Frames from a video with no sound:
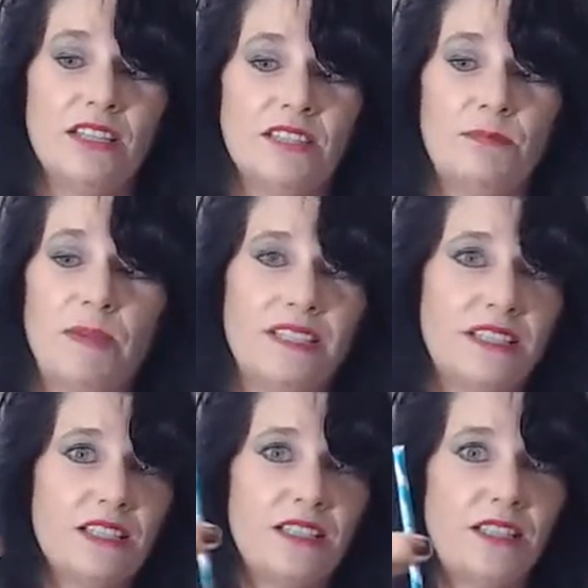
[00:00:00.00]
It's
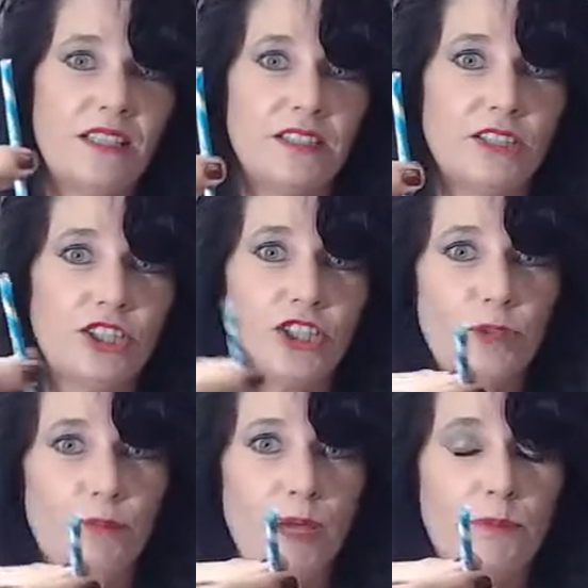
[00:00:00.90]
basically a little
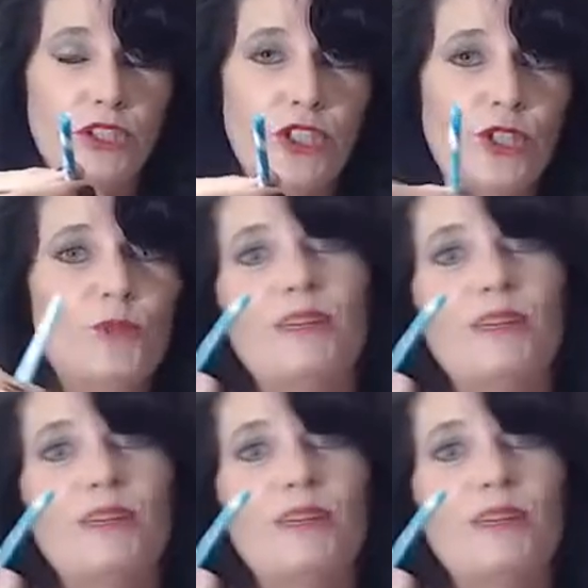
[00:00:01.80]
tube, paper tube.